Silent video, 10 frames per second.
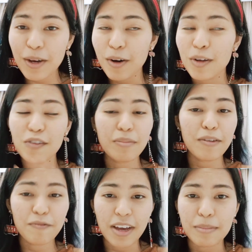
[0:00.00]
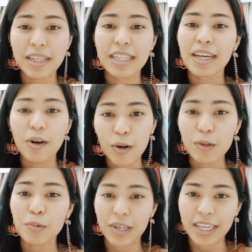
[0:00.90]
All of my family, they're all
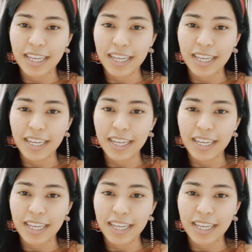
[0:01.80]
working